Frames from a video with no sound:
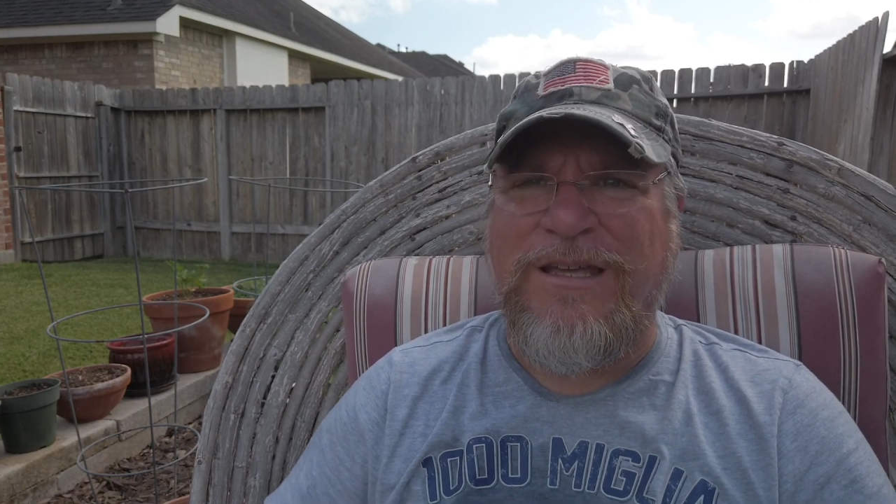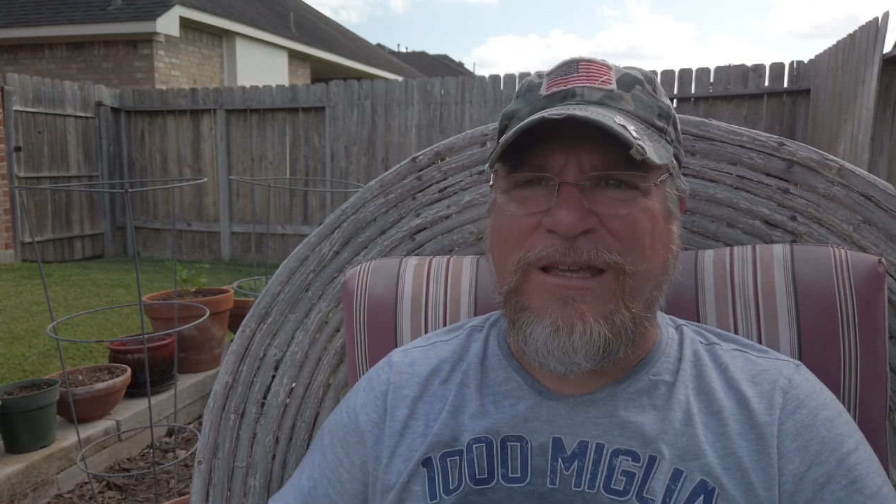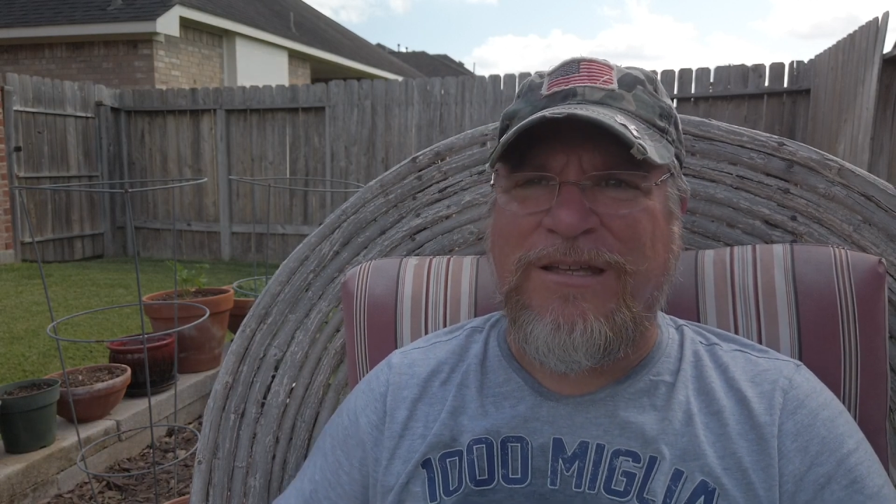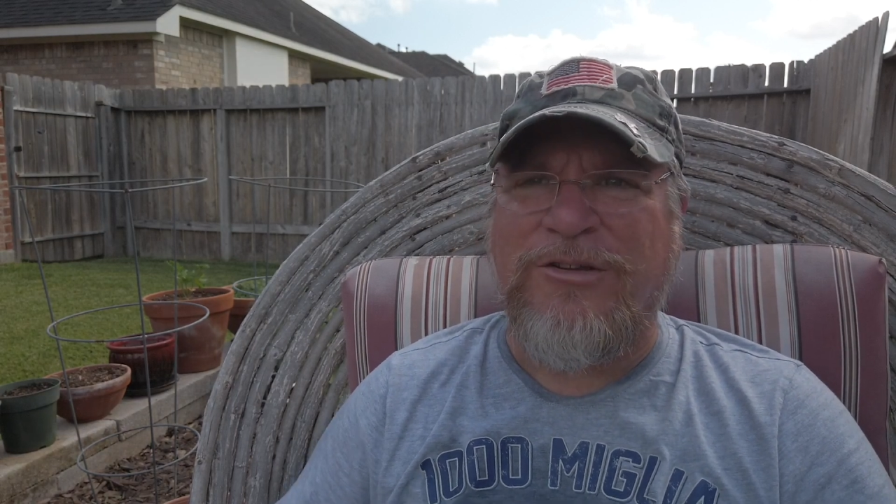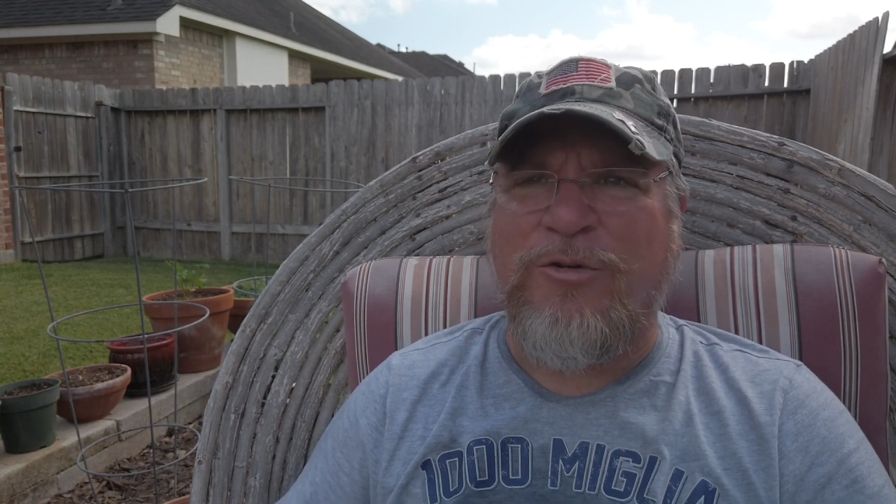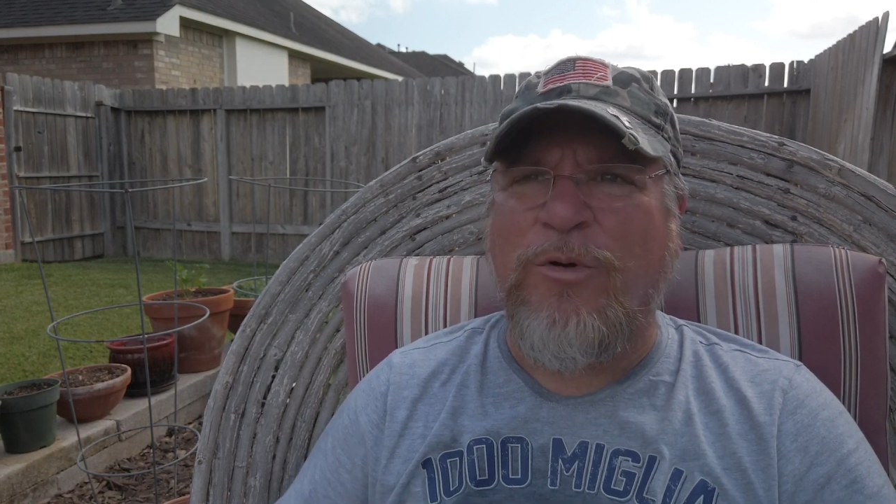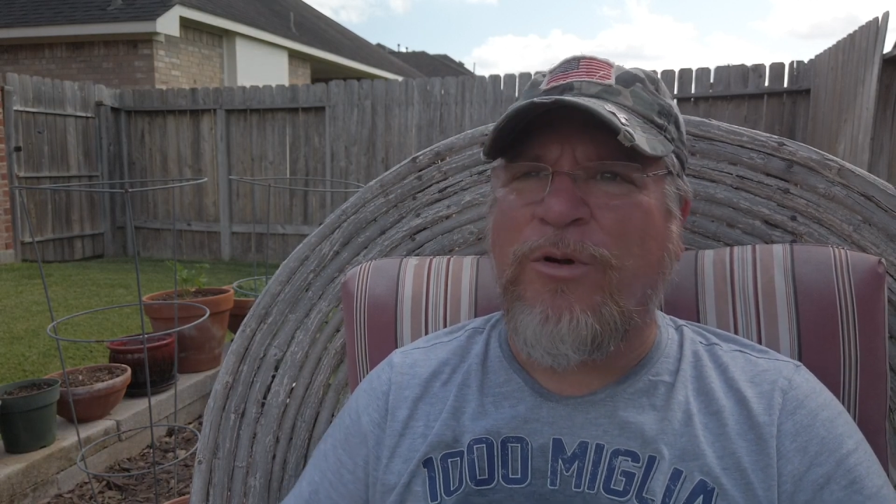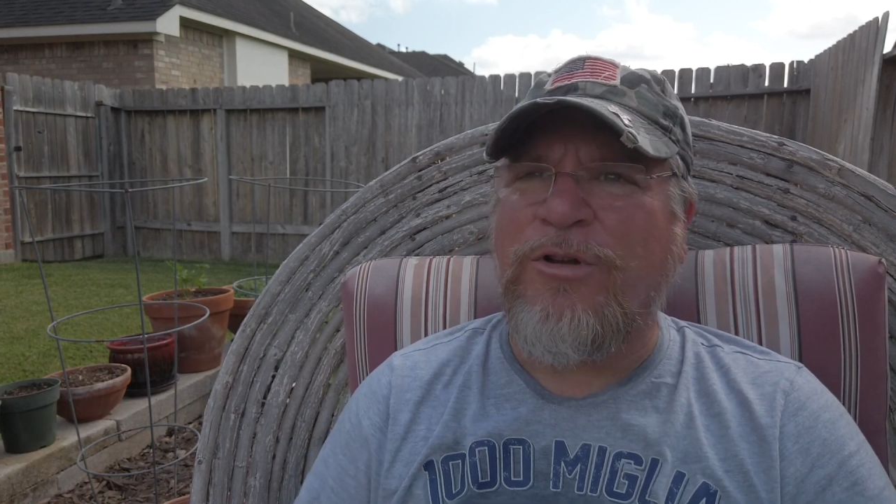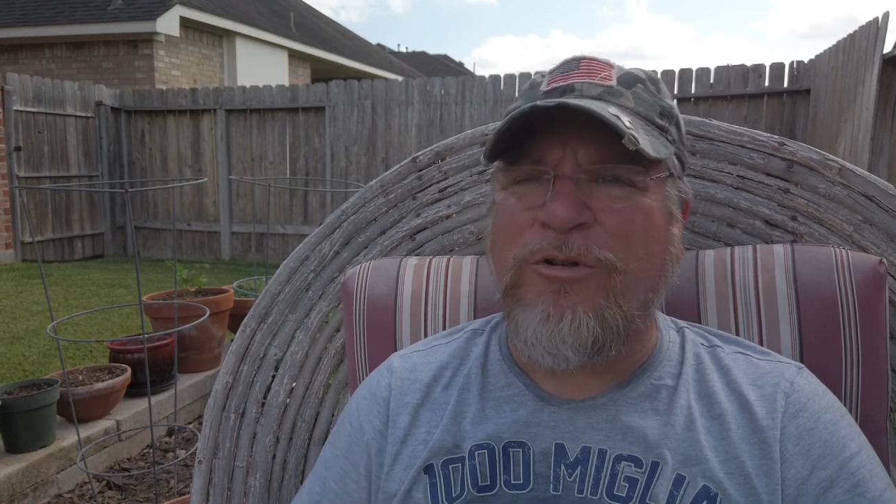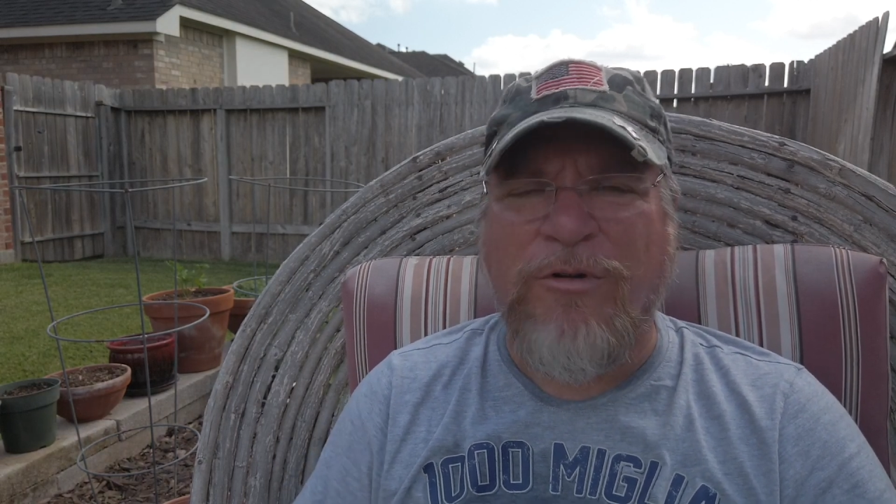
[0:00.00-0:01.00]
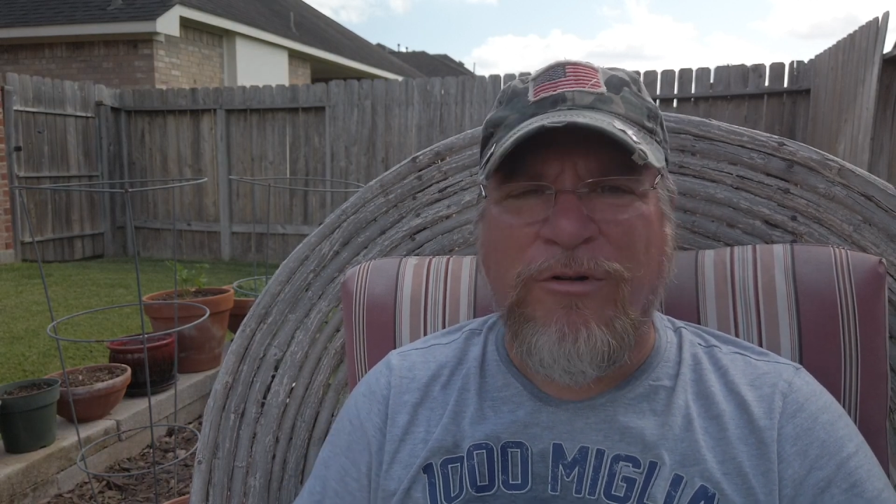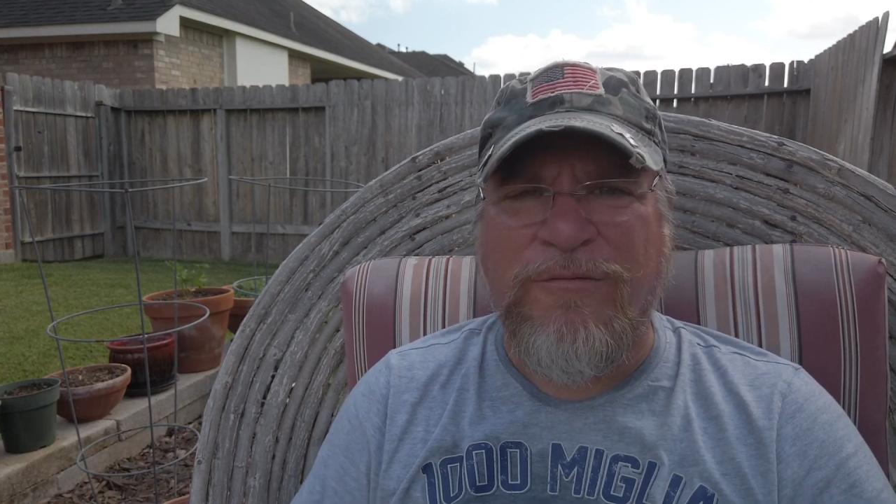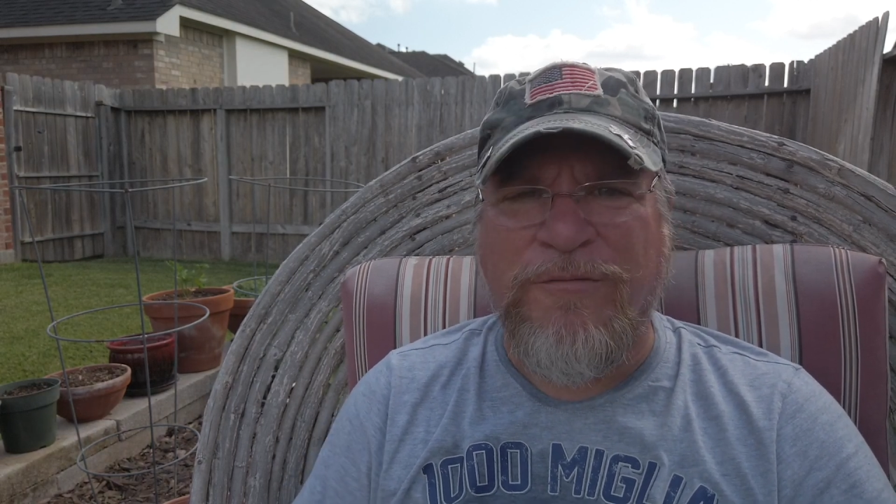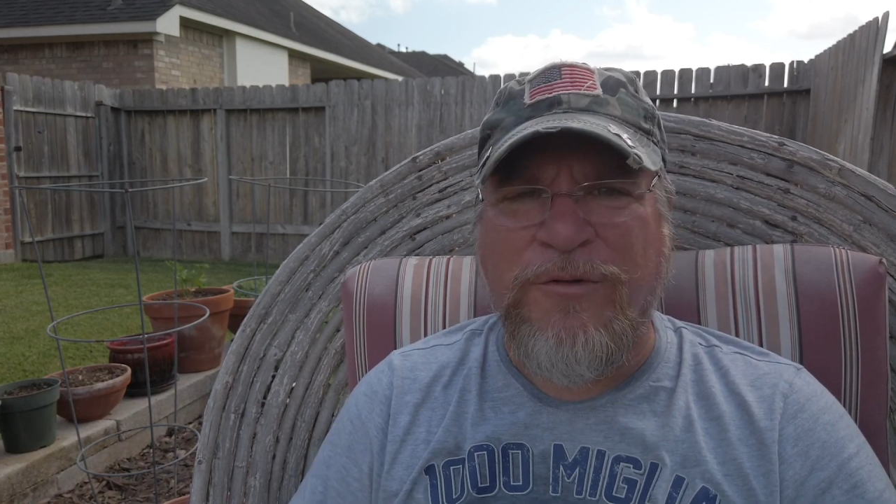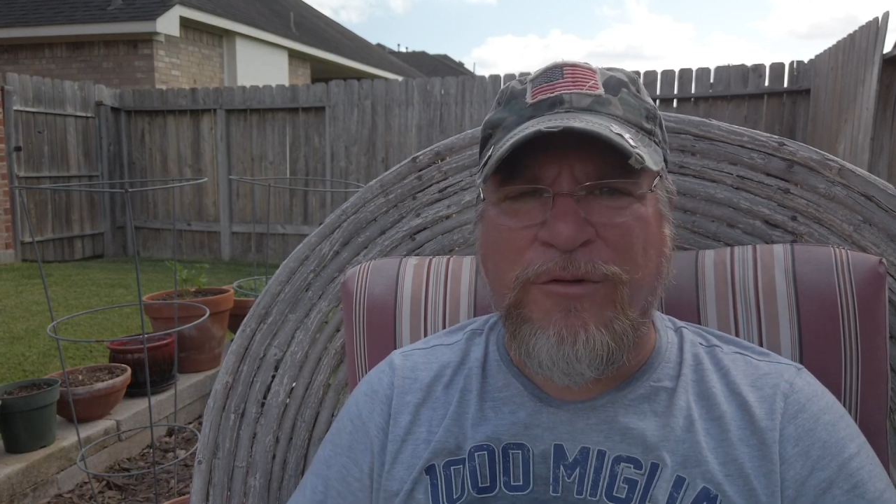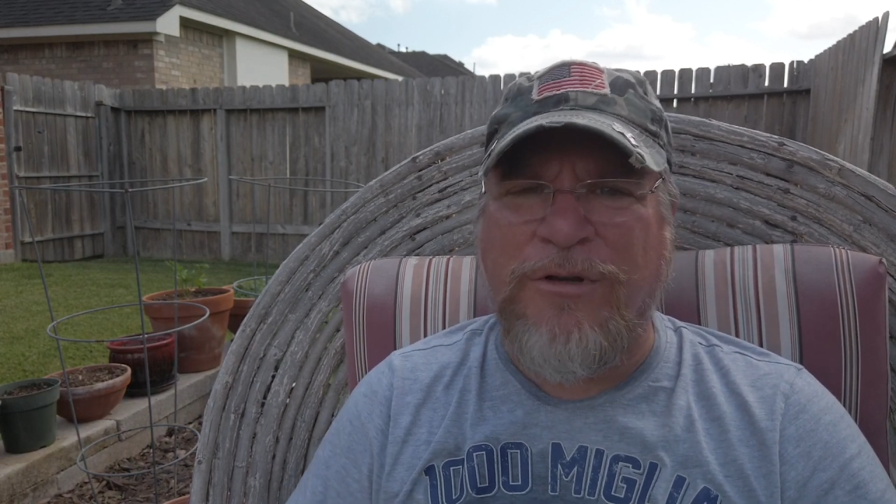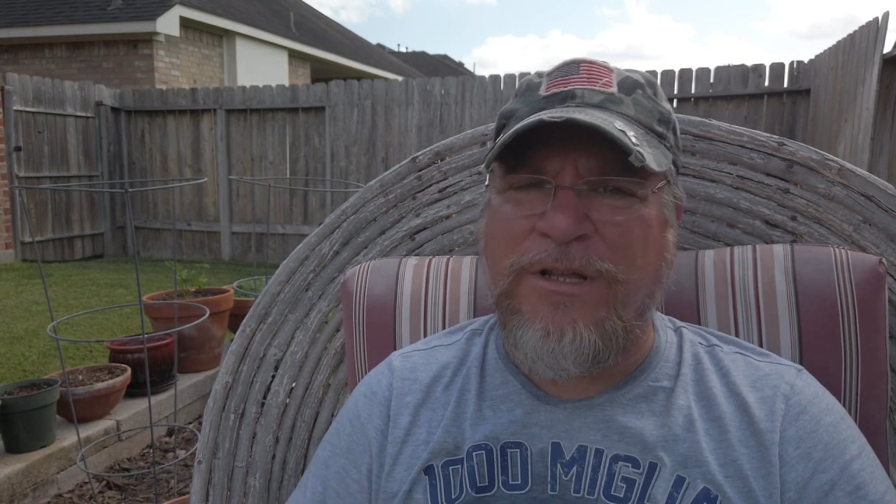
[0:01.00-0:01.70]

In growing your own food,